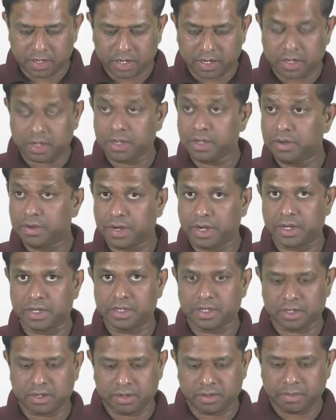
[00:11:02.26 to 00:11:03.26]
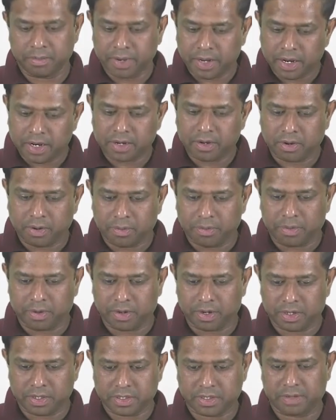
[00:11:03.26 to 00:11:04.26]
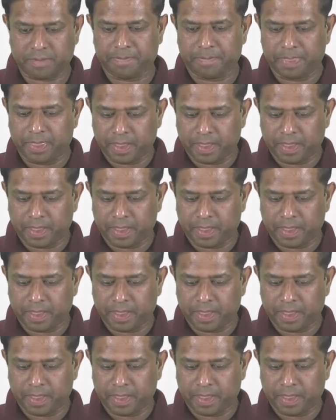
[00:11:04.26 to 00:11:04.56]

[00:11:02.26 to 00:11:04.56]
the units, main components